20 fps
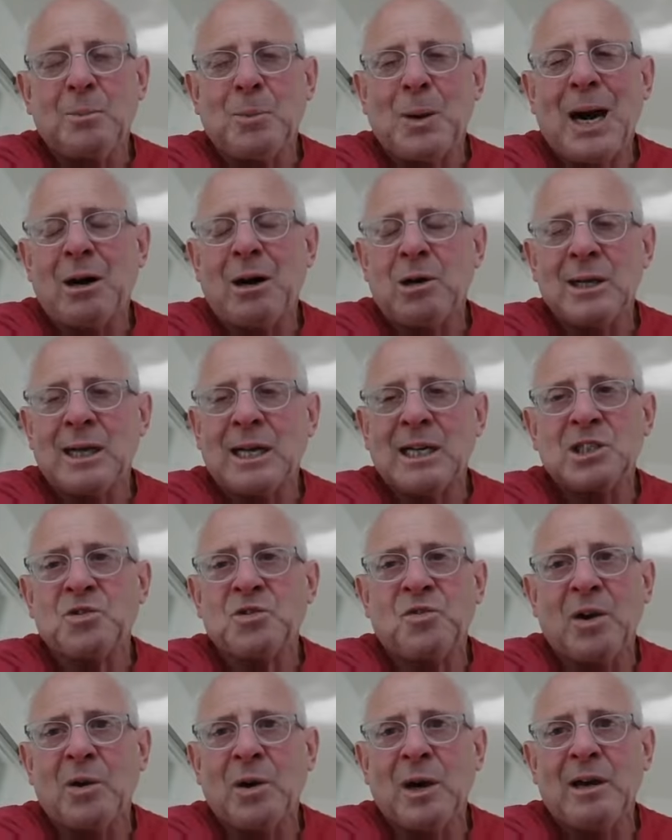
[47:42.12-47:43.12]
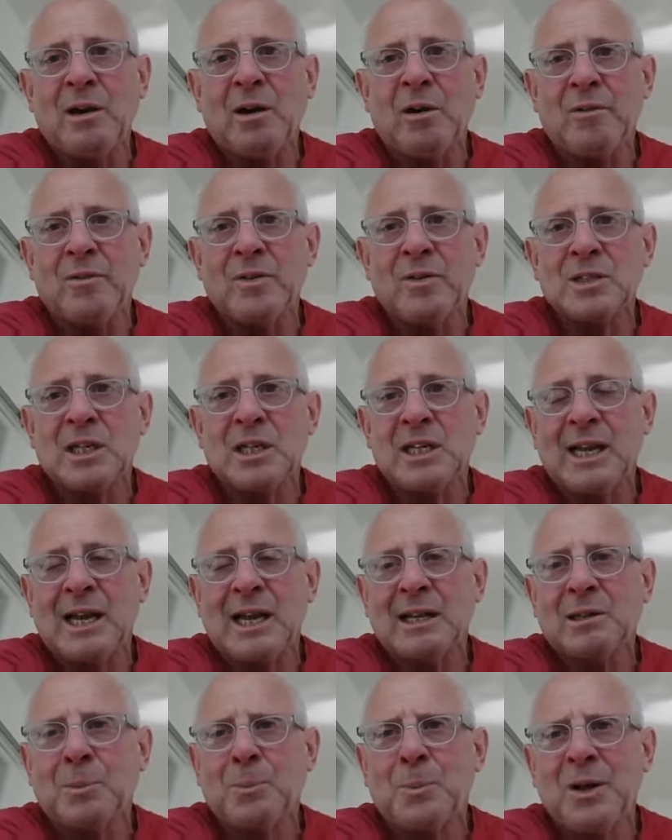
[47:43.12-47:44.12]
Powell gets very nervous. You
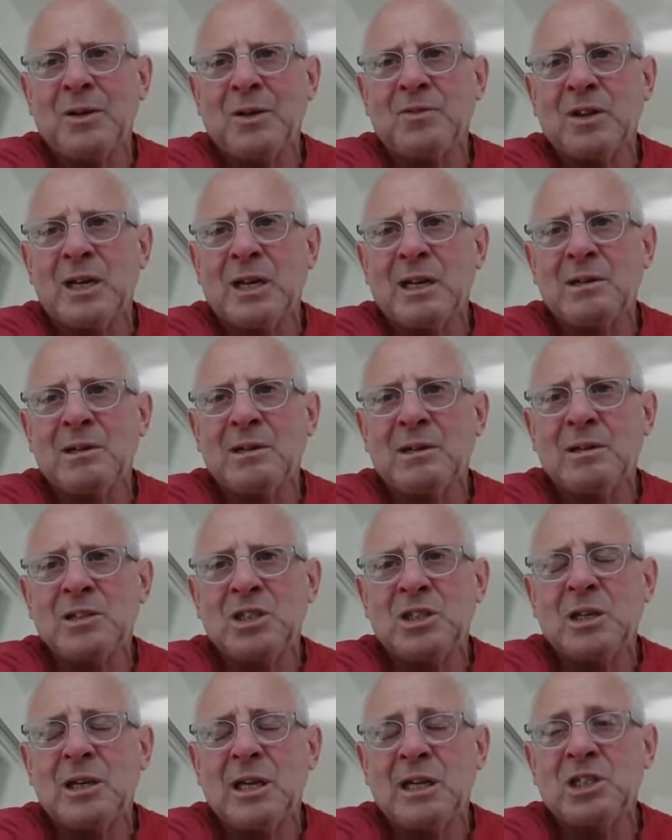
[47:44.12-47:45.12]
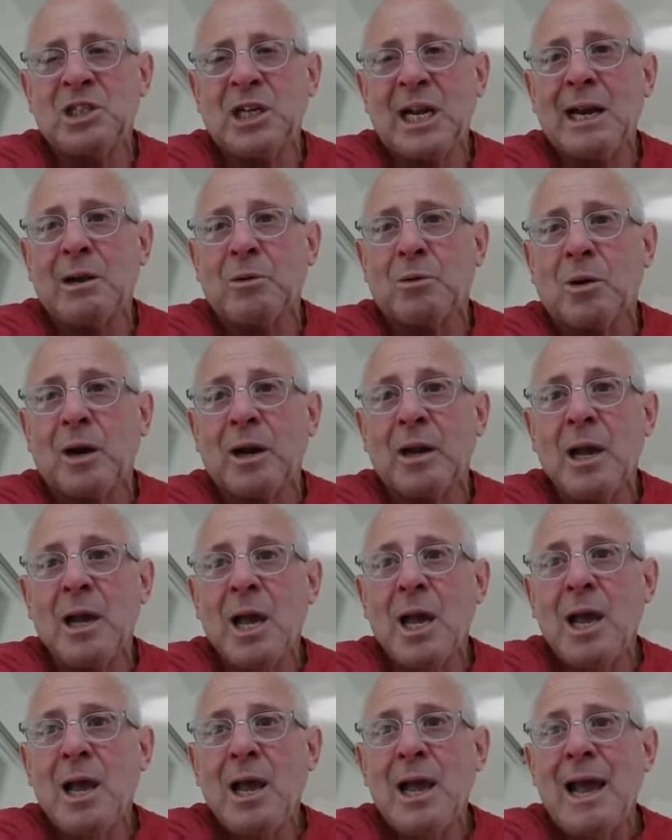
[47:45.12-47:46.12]
get the pivot in January.
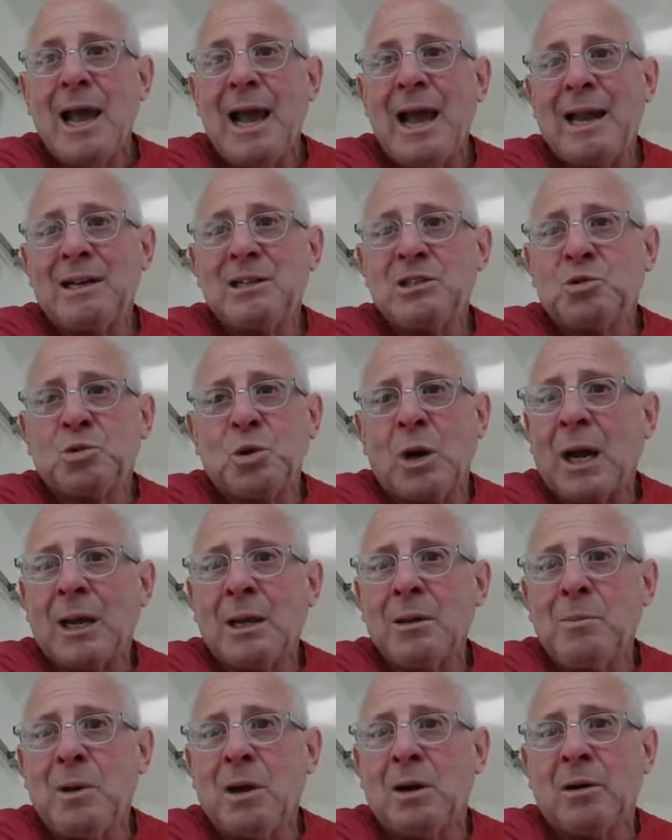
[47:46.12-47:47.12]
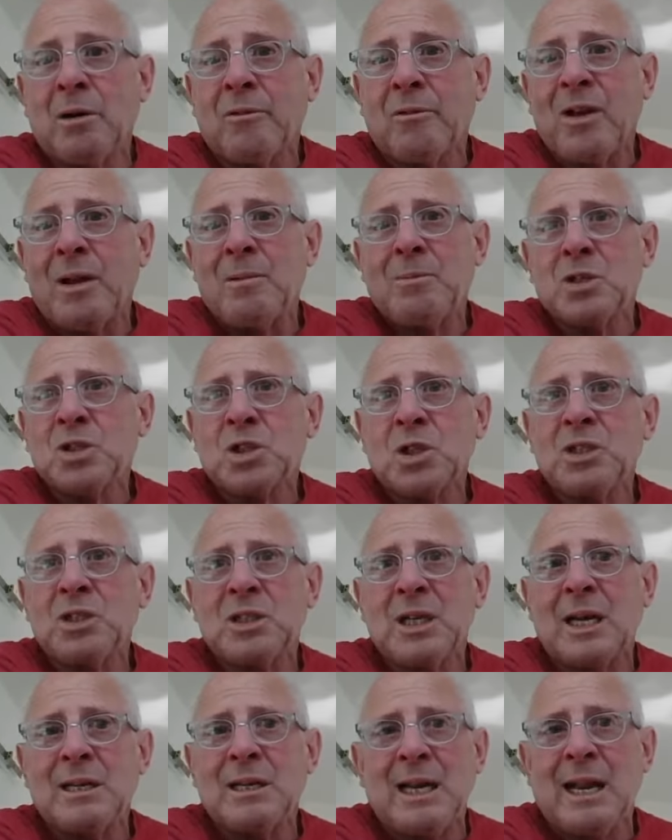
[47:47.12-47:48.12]
And Druckenmiller famously
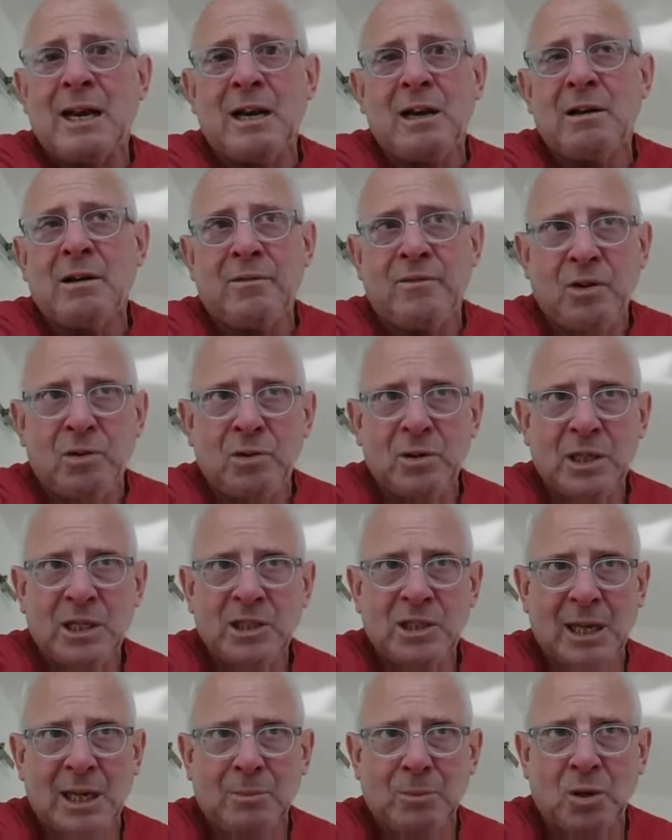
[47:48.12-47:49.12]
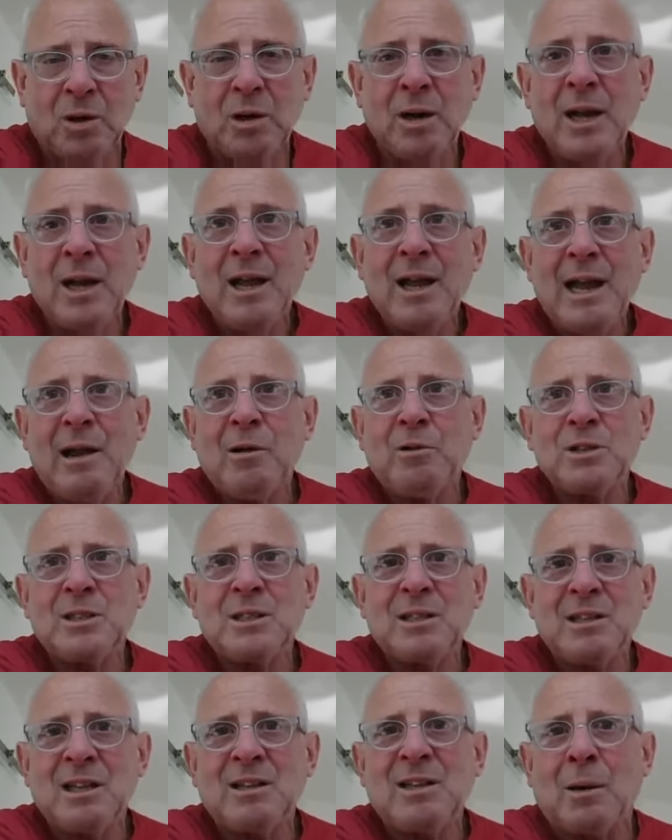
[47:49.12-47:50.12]
said in that interview in December, it
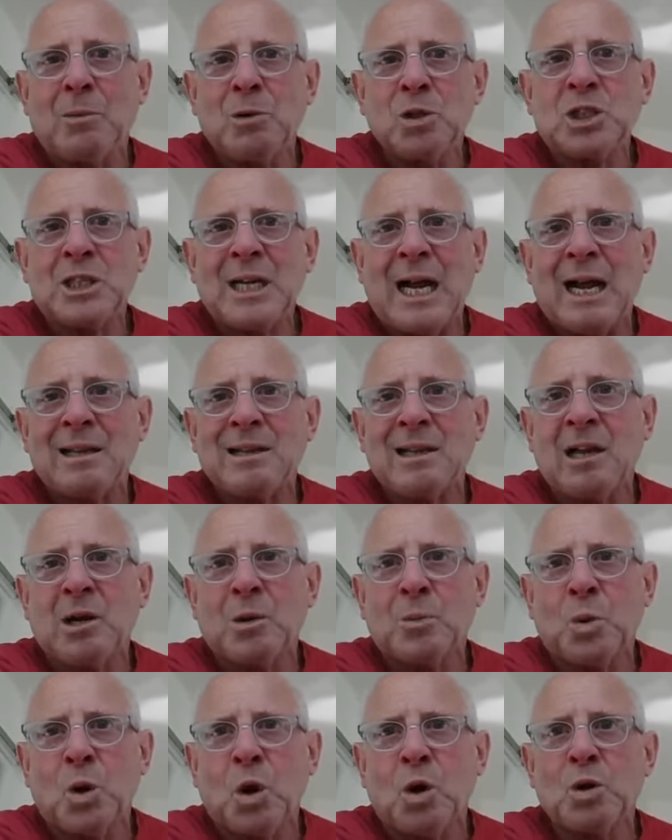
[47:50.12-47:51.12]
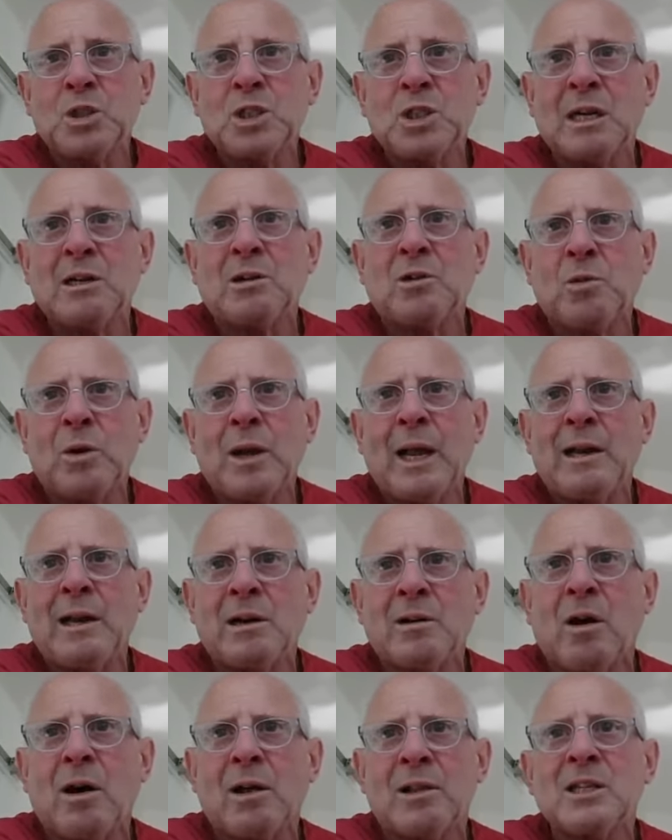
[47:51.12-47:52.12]
was the double shotgun approach had
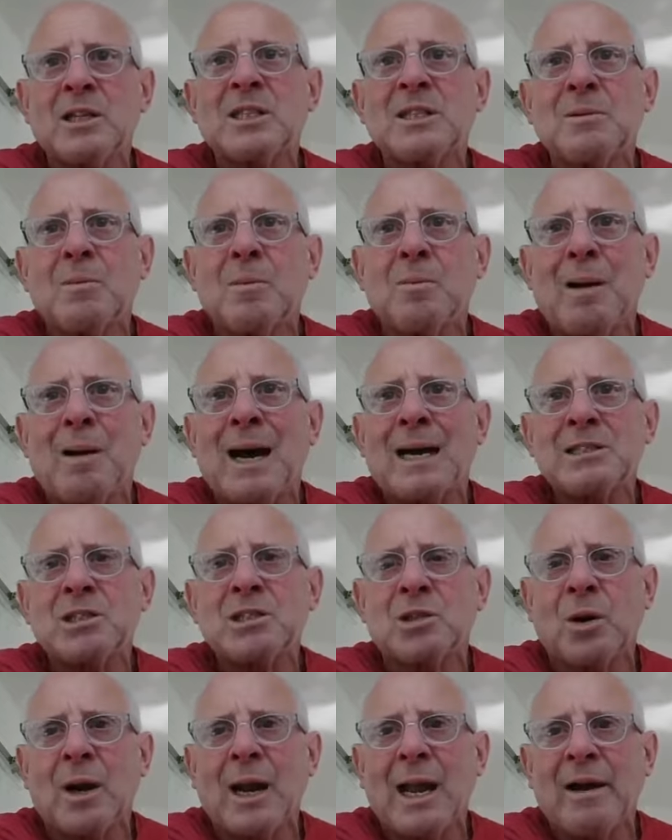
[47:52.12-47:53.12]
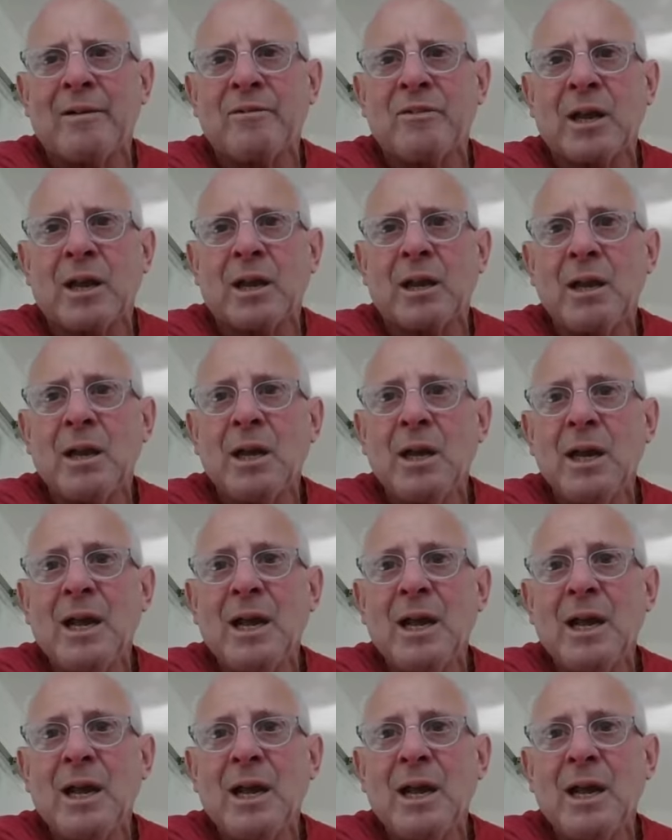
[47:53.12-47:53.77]
created all this monster havoc.